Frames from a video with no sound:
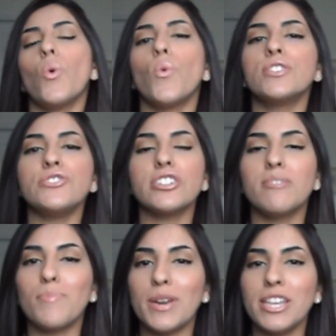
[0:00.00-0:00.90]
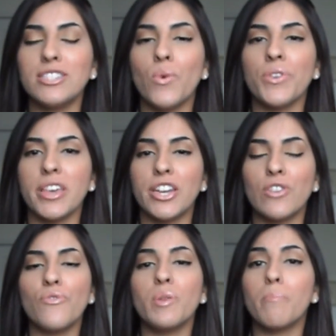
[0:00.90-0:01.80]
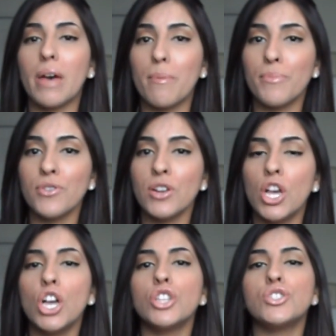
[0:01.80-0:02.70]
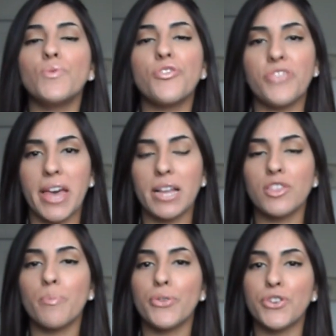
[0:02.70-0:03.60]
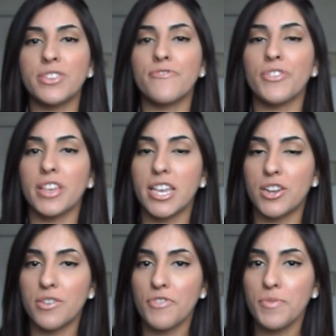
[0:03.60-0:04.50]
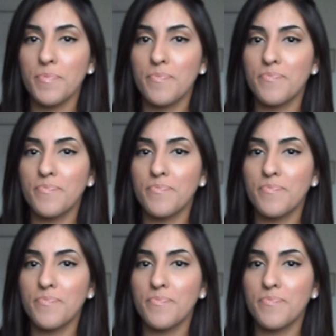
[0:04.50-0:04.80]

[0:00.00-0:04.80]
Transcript: Once you're completely done with the interview, remember to thank the person for the interview.